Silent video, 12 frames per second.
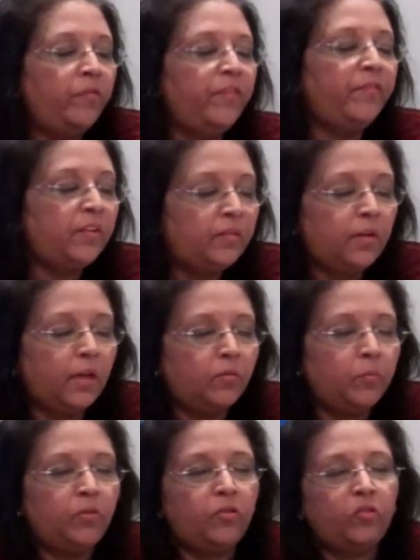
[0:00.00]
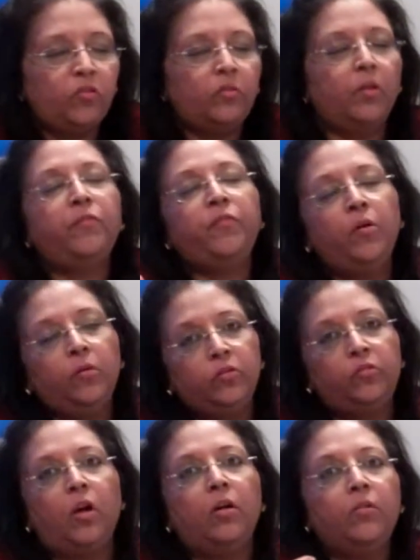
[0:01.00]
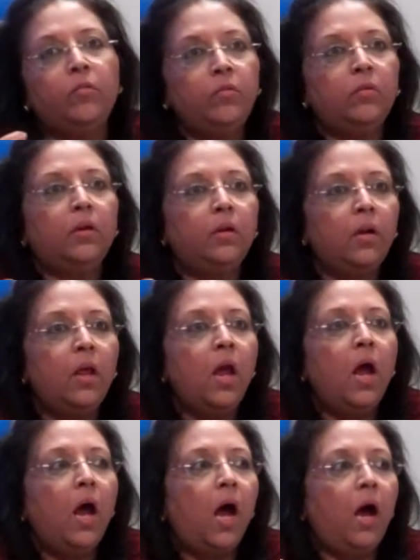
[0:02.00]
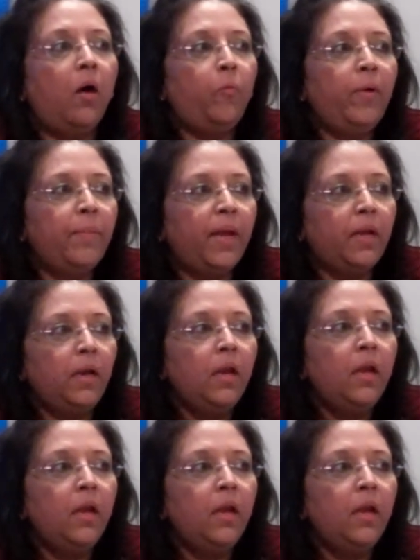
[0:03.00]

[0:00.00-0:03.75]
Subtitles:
56, which is the focus on rural women,